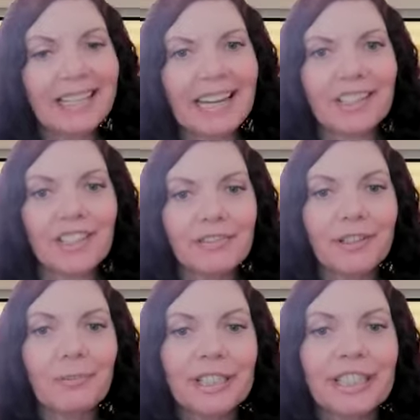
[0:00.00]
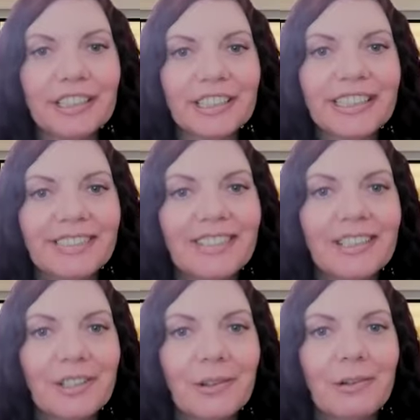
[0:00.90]
eight, actually. I feel pretty good.
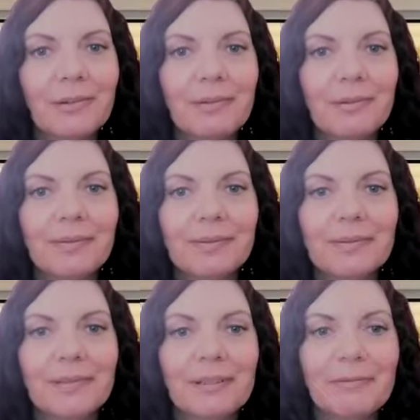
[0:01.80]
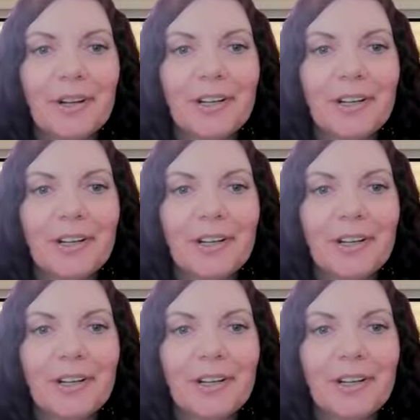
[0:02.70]
So, where are